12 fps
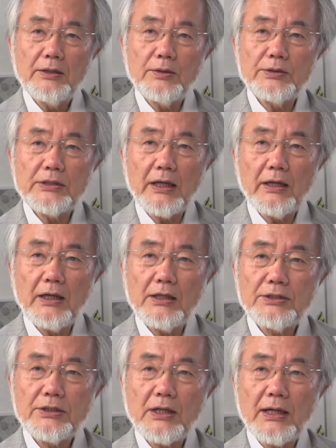using
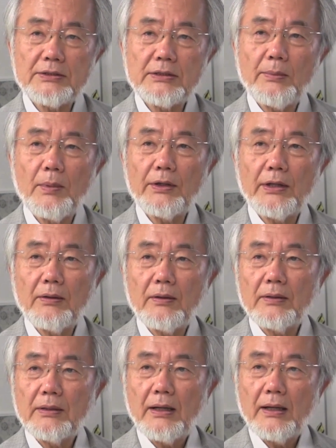yeast as a
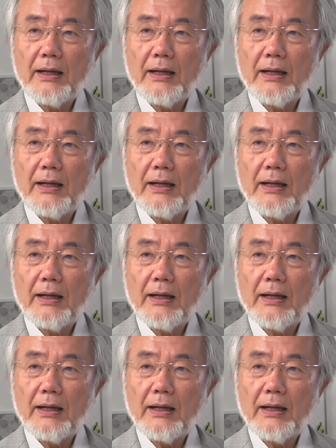model.